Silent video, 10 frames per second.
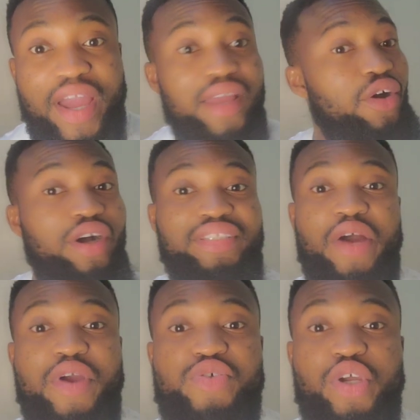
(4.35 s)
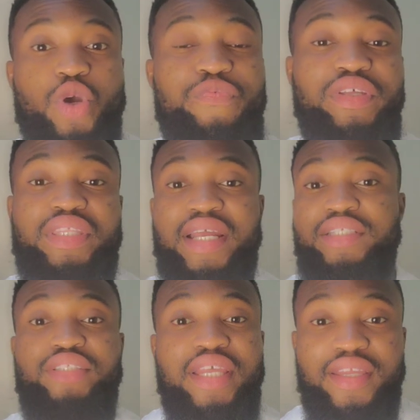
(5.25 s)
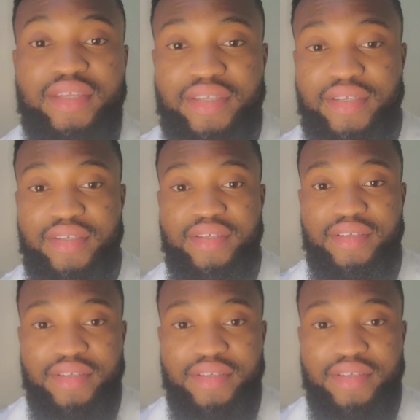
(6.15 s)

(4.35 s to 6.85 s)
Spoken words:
Where is your power? See what you woman